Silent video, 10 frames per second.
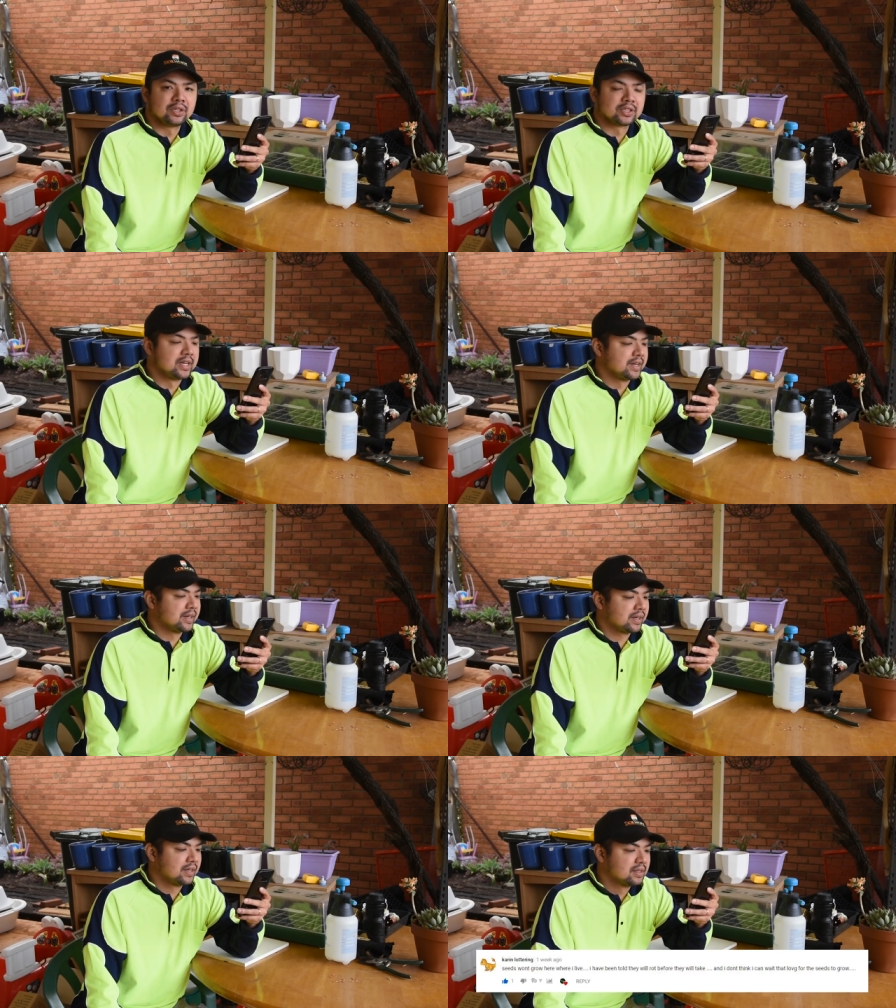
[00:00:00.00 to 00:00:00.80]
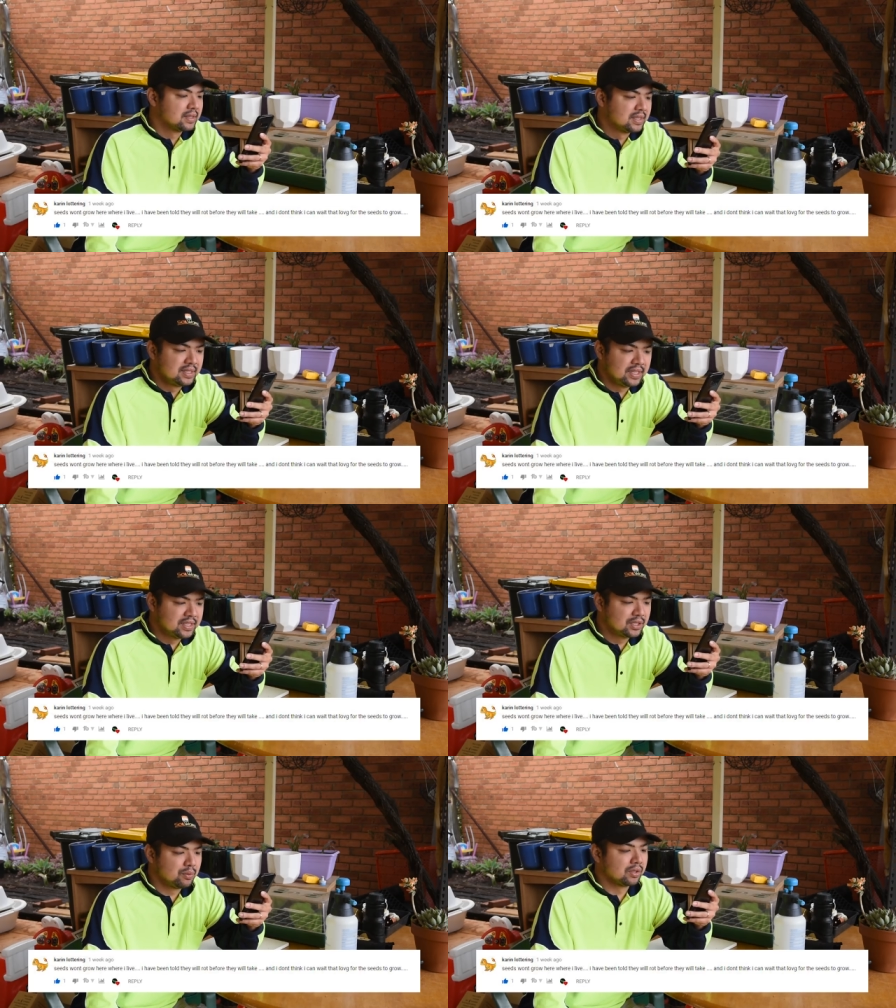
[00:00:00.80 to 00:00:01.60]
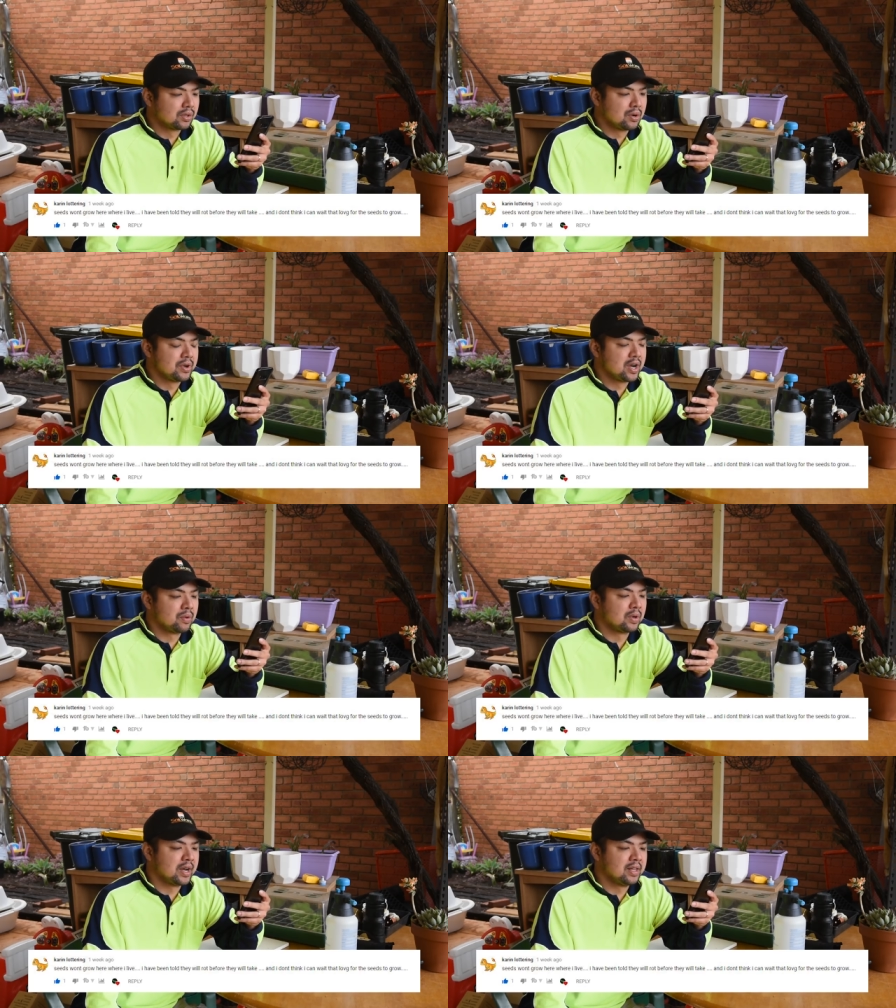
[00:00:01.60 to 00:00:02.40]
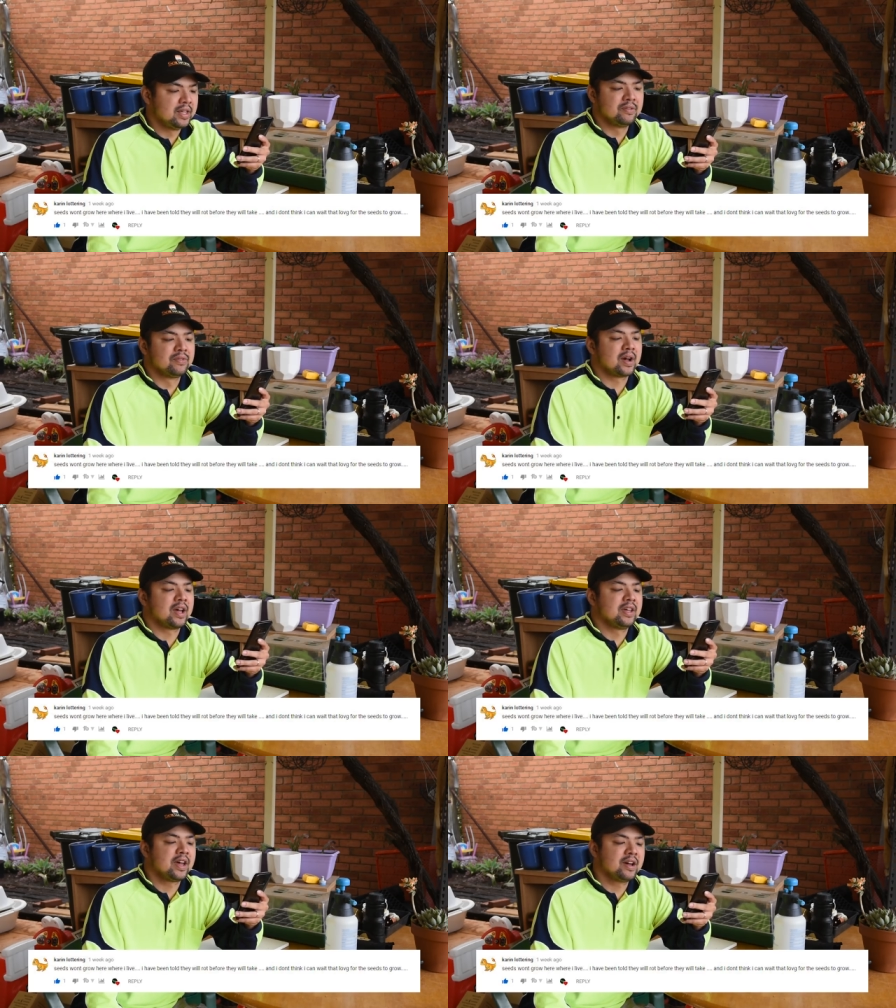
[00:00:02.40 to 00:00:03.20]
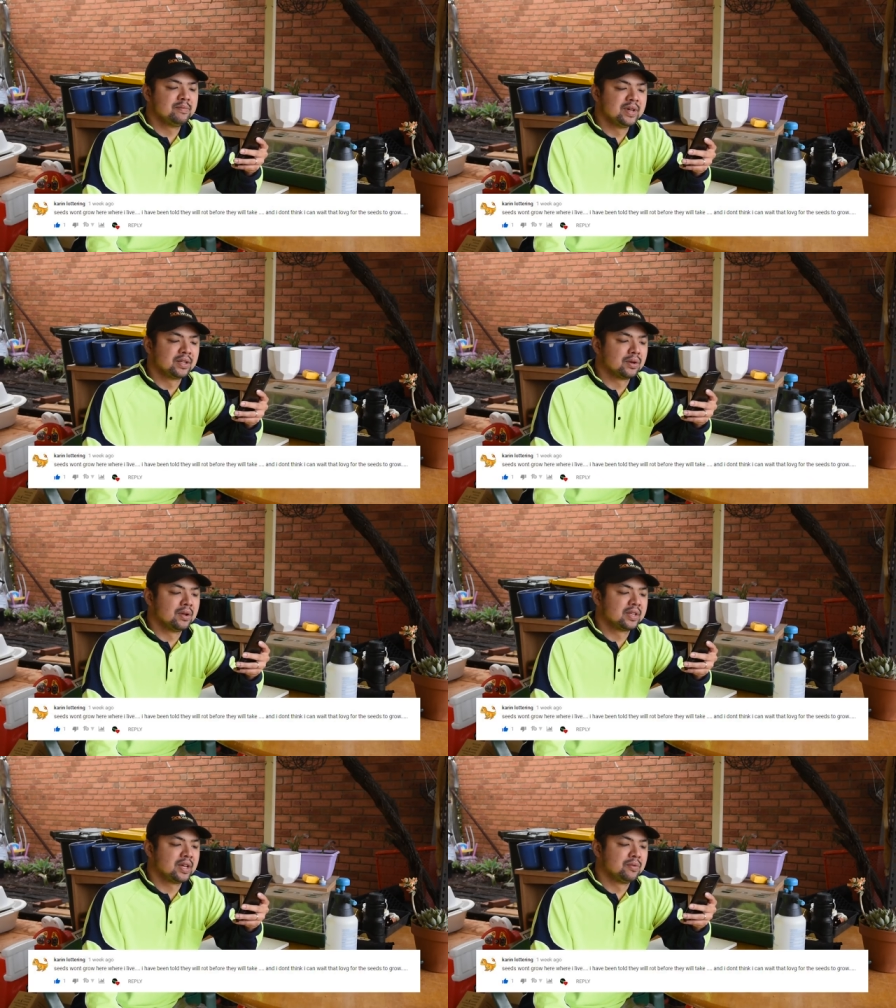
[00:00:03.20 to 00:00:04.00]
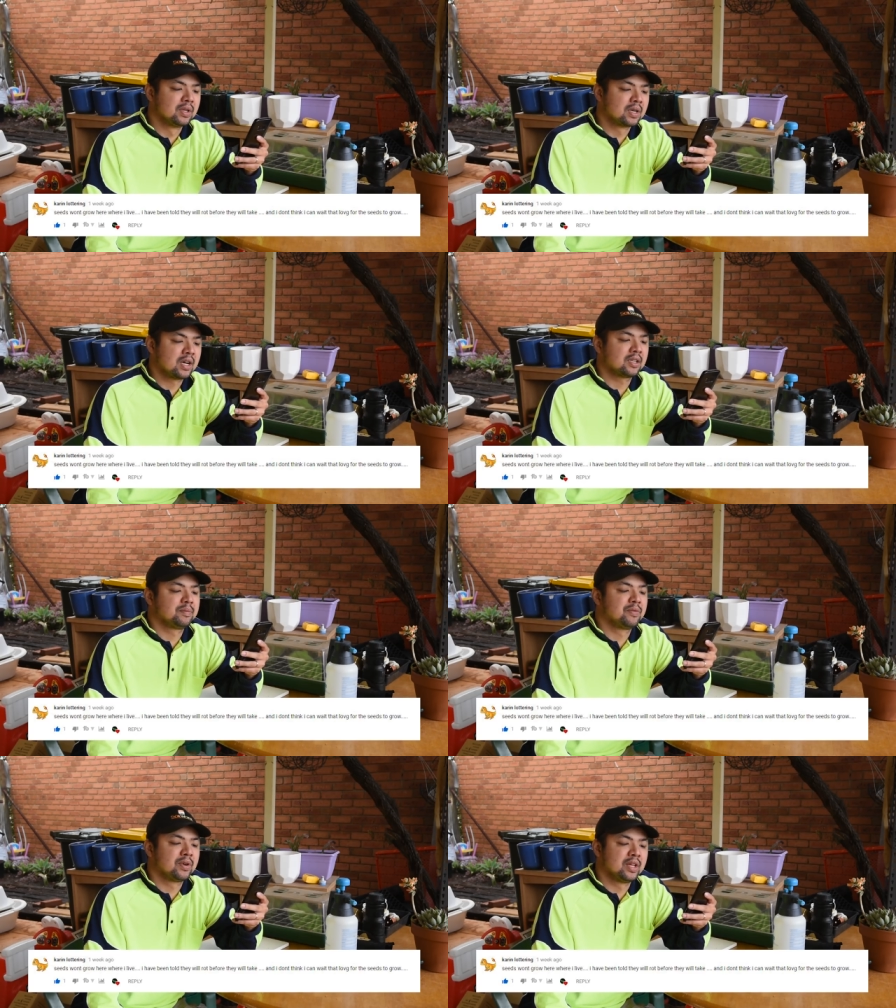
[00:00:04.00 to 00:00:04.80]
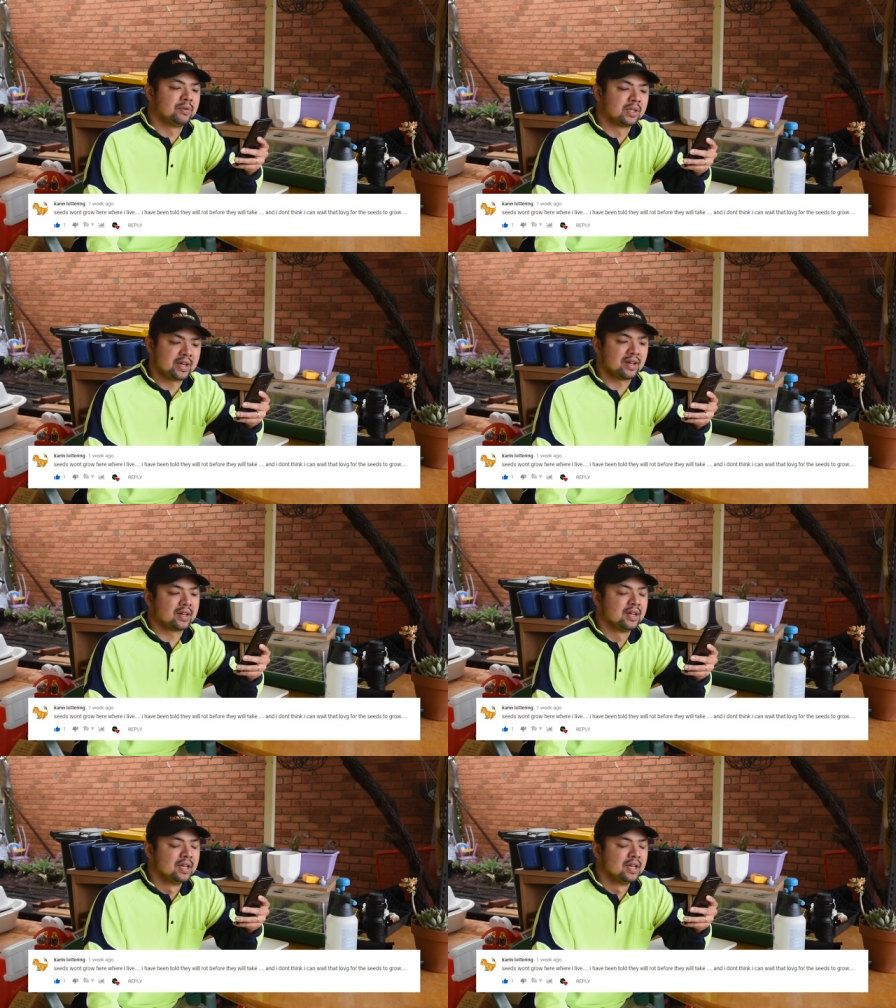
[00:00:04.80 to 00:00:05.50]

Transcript: Lottering, seeds won't grow here where I live. I have been told they will rot before they will take.